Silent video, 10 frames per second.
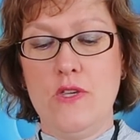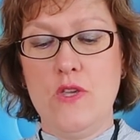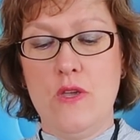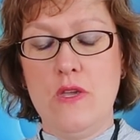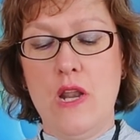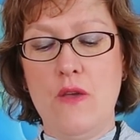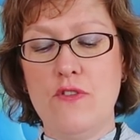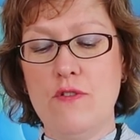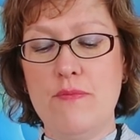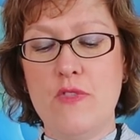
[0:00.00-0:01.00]
You know,
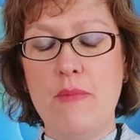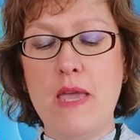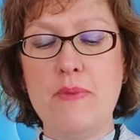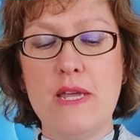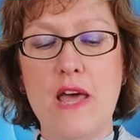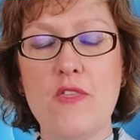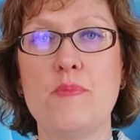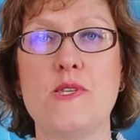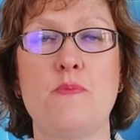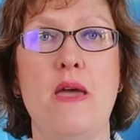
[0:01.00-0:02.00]
there may be another
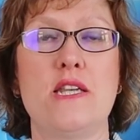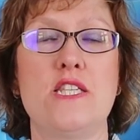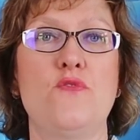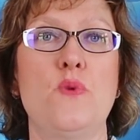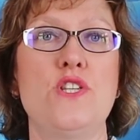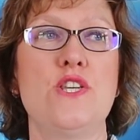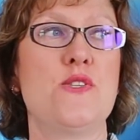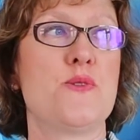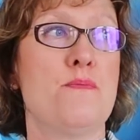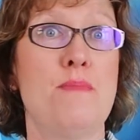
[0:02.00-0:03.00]
perspective which
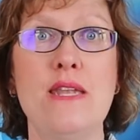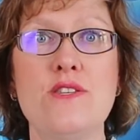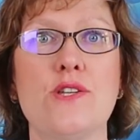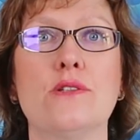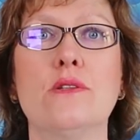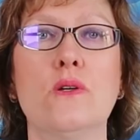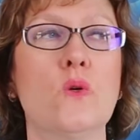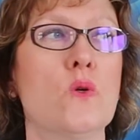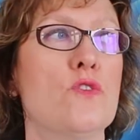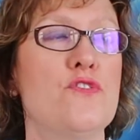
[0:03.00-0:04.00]
is mental
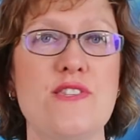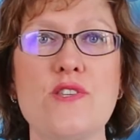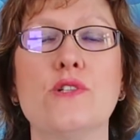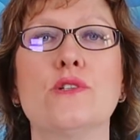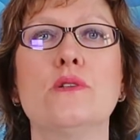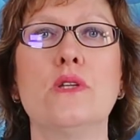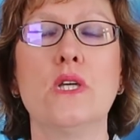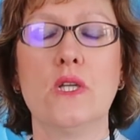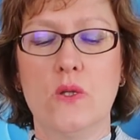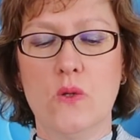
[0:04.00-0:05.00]
or physical
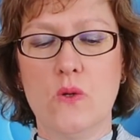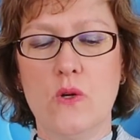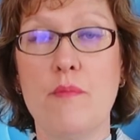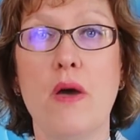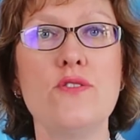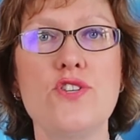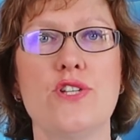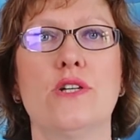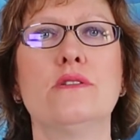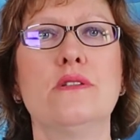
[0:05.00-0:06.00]
or
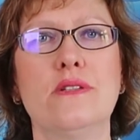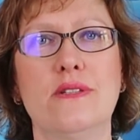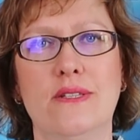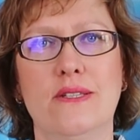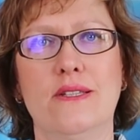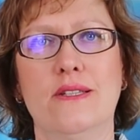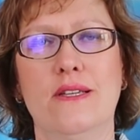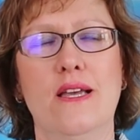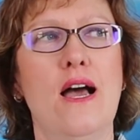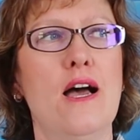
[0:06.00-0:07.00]
emotional.
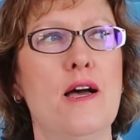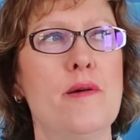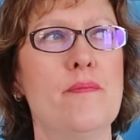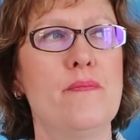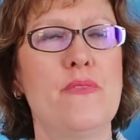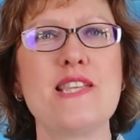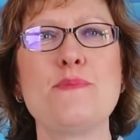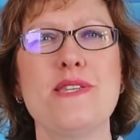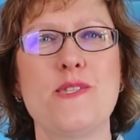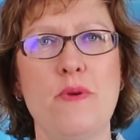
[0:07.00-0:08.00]

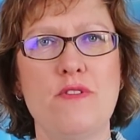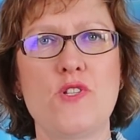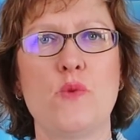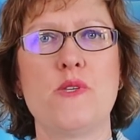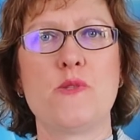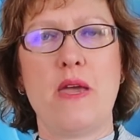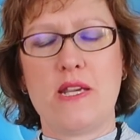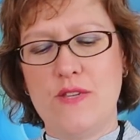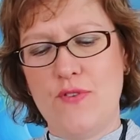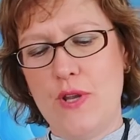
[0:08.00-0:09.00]
That's my spiritual
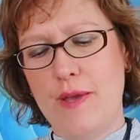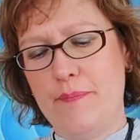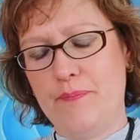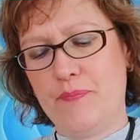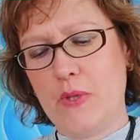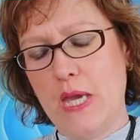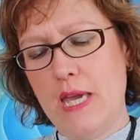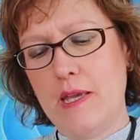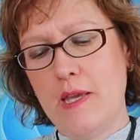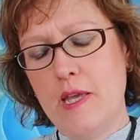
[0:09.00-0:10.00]
perspective on it,
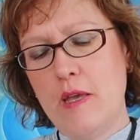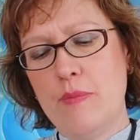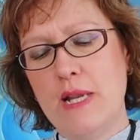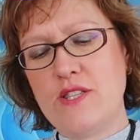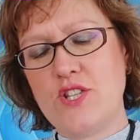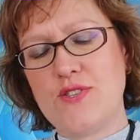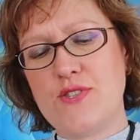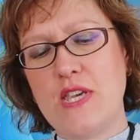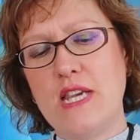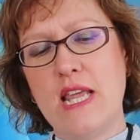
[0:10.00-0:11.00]
okay? But let's
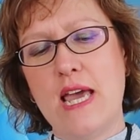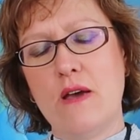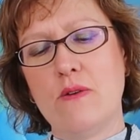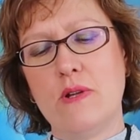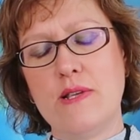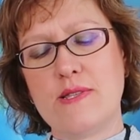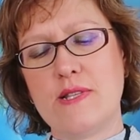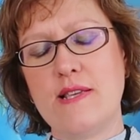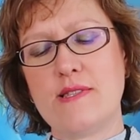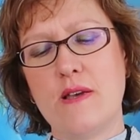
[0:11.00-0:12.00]
just see now.
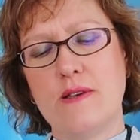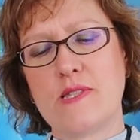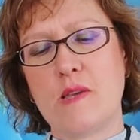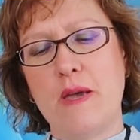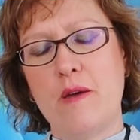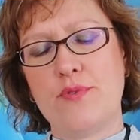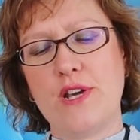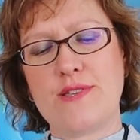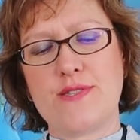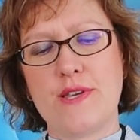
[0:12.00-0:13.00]
Let's ask about
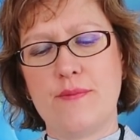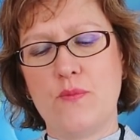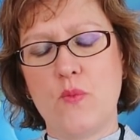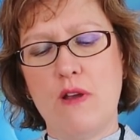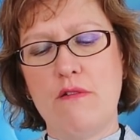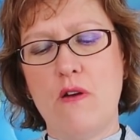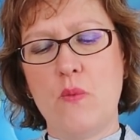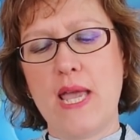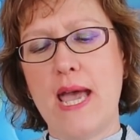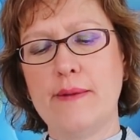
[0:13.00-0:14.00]
Brexit. Where
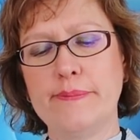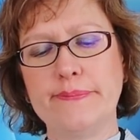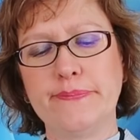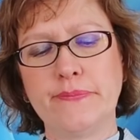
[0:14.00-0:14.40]
are we at?